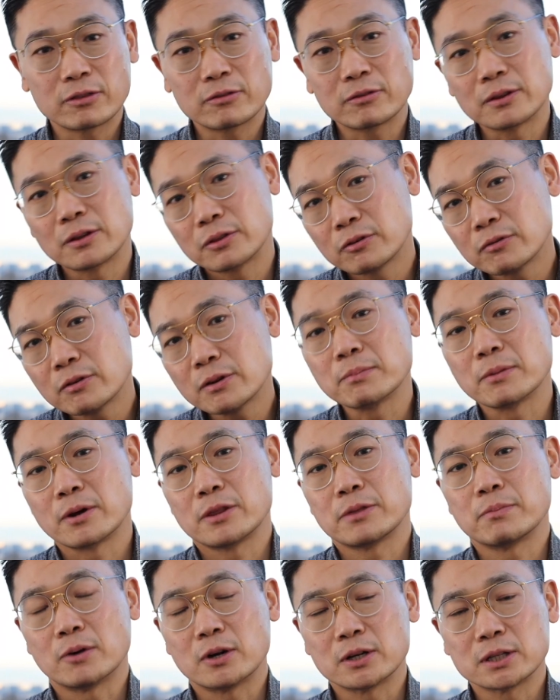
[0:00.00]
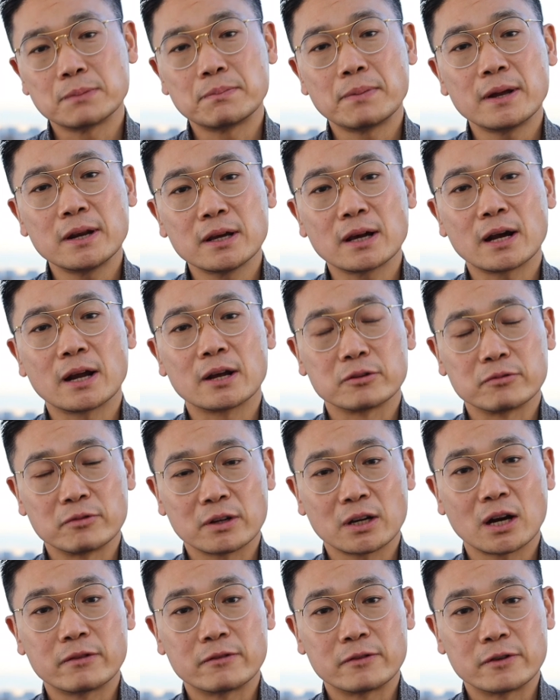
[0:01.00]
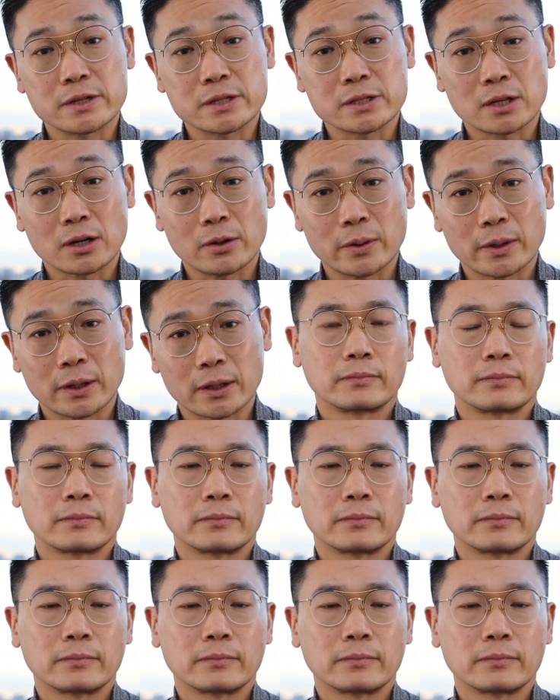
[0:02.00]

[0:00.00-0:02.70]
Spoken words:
the 3-month mark, depending on how the recovery is going.